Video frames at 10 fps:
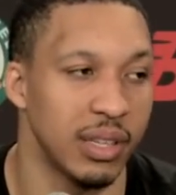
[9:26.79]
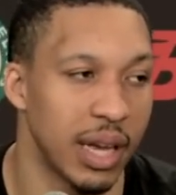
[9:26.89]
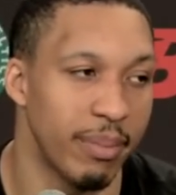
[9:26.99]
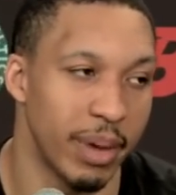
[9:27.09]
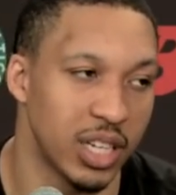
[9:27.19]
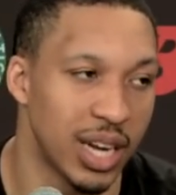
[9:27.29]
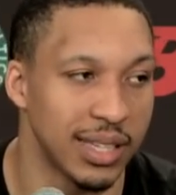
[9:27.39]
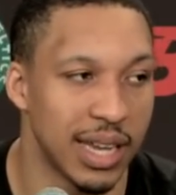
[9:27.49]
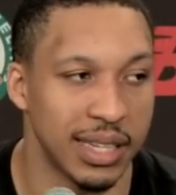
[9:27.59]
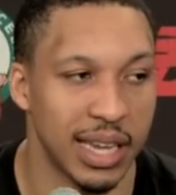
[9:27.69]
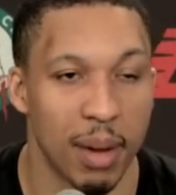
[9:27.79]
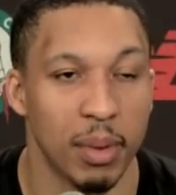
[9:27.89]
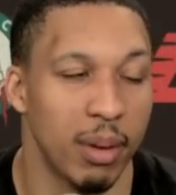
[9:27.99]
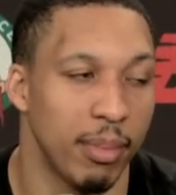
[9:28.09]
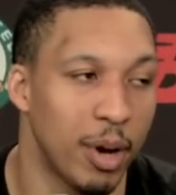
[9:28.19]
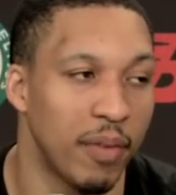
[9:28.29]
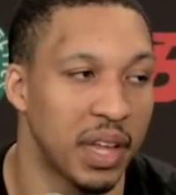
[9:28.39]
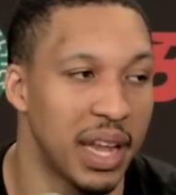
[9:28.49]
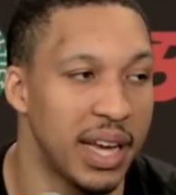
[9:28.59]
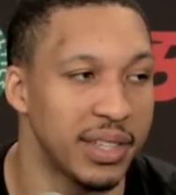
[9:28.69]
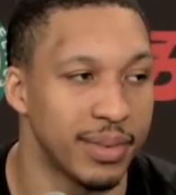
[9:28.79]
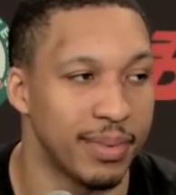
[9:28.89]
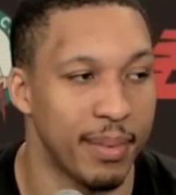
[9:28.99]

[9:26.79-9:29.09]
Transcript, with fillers: made shots last game, keeping them off the glass.